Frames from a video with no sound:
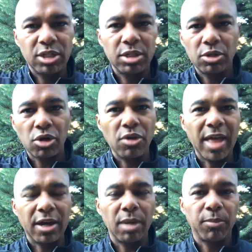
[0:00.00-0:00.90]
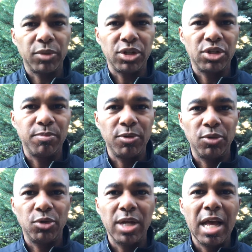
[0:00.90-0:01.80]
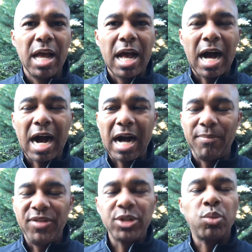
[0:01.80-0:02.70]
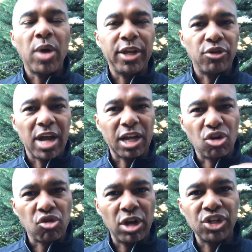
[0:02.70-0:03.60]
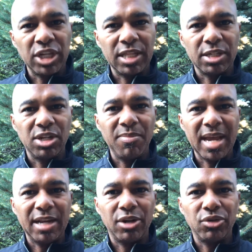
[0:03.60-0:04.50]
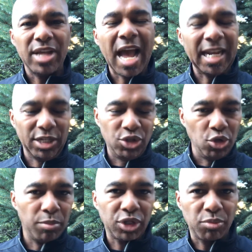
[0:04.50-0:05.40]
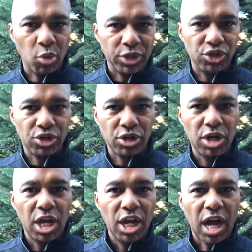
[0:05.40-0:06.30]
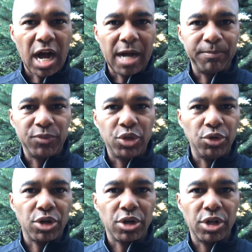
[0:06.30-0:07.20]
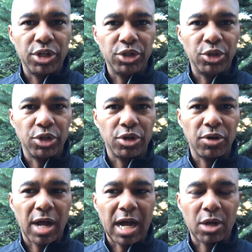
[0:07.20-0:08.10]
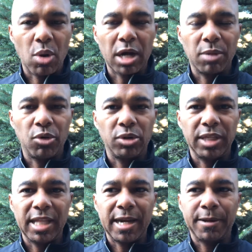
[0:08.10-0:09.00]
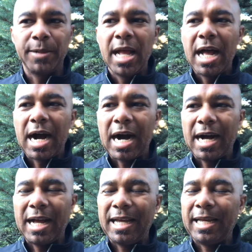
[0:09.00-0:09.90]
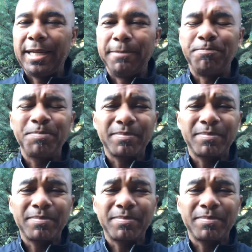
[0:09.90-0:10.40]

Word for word: stir that up with a spoon. Um, this way you're not crushing the tomatoes, adding too much moisture um, to your, to your uh, guacamole there, uh, and